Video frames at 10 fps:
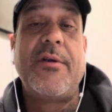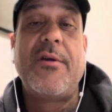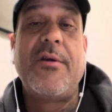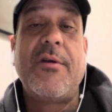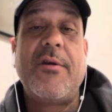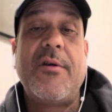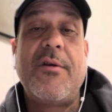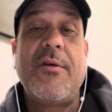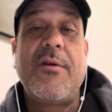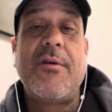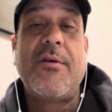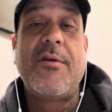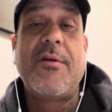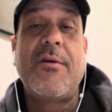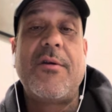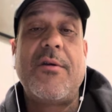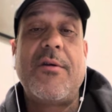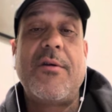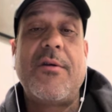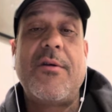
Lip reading: (no one is talking)